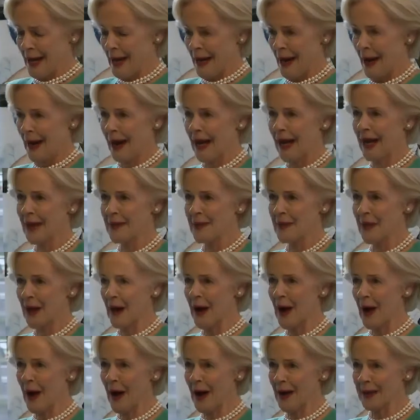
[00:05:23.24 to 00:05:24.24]
I had the
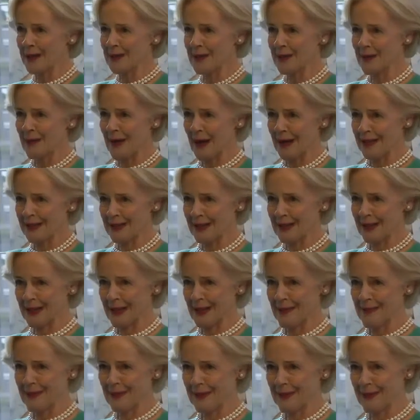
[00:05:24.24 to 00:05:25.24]
hide to ask a
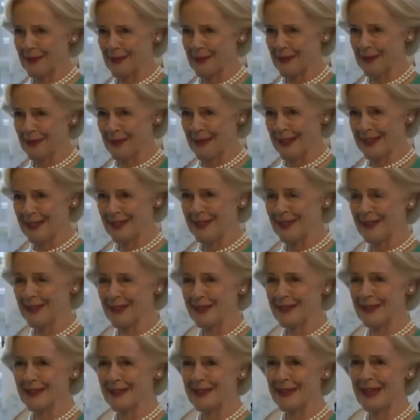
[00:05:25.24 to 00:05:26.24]
couple of the
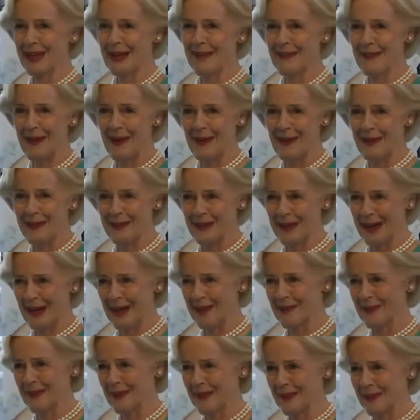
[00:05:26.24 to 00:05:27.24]
researchers how old
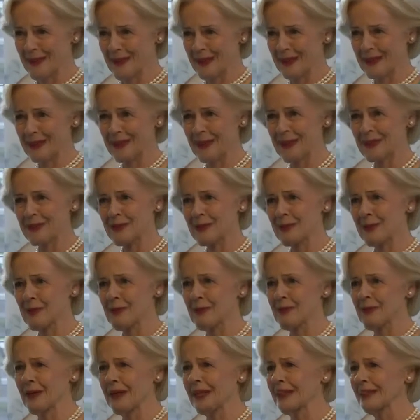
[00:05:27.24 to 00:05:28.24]
they were, because I was
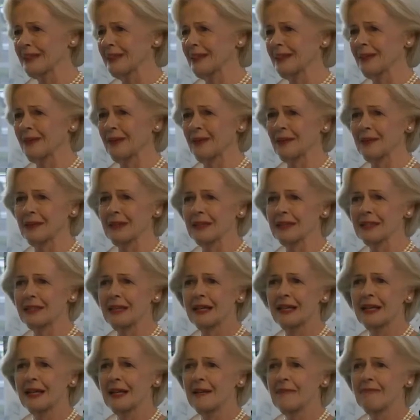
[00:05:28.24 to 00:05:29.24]
reflecting on
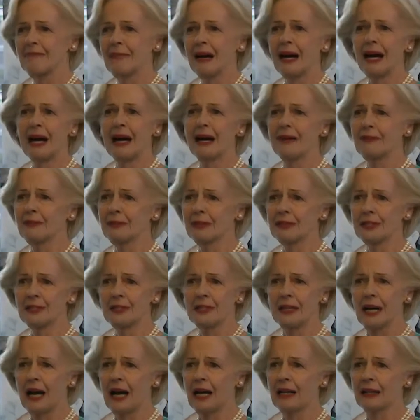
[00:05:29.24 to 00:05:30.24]
the marvellous
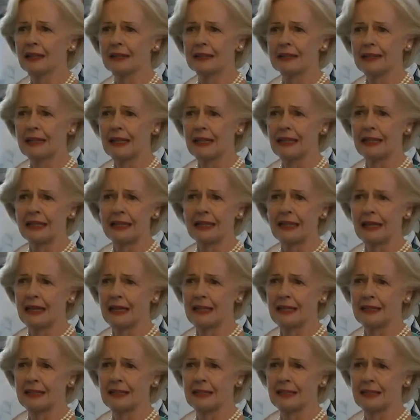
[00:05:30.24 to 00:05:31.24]
young,
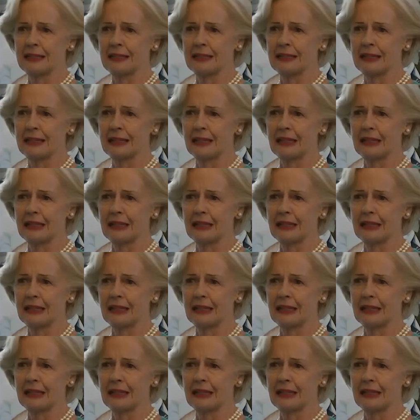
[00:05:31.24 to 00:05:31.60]
dedicated